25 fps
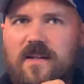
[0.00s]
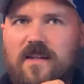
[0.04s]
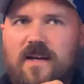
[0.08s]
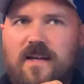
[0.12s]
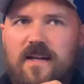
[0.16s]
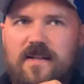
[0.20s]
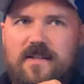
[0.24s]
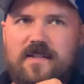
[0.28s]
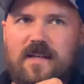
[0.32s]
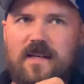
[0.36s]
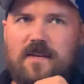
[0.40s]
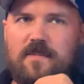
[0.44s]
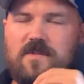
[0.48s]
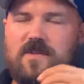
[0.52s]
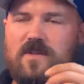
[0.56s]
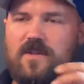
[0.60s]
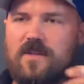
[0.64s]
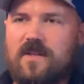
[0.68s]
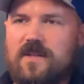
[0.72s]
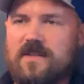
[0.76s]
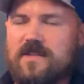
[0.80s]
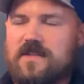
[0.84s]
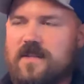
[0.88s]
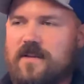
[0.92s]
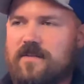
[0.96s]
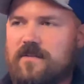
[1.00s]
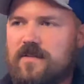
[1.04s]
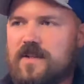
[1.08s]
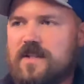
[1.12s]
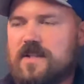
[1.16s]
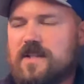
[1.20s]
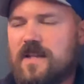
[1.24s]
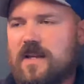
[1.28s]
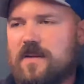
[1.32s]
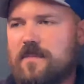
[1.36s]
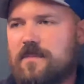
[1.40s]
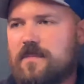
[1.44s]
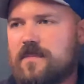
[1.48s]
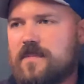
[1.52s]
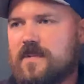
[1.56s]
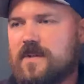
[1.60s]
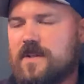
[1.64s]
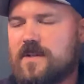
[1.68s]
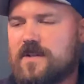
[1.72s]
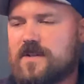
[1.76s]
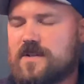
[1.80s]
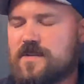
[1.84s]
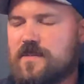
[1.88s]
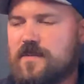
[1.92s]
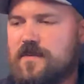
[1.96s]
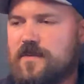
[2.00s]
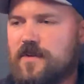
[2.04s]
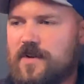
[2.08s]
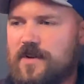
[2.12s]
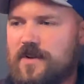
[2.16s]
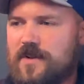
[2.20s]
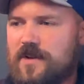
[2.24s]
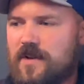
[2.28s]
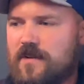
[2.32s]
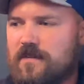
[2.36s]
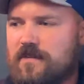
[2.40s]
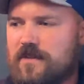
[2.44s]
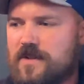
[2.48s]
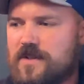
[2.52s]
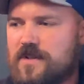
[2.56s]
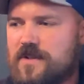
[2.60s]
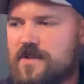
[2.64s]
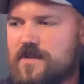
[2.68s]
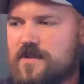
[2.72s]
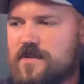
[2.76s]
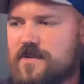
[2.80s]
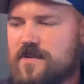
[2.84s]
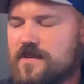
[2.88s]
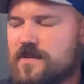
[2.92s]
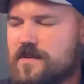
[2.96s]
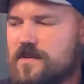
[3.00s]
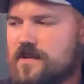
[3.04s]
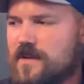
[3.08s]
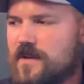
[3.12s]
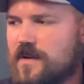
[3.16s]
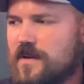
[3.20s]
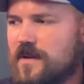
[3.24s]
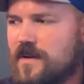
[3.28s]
a lot of times you can get 7 to 10 years before you have issues.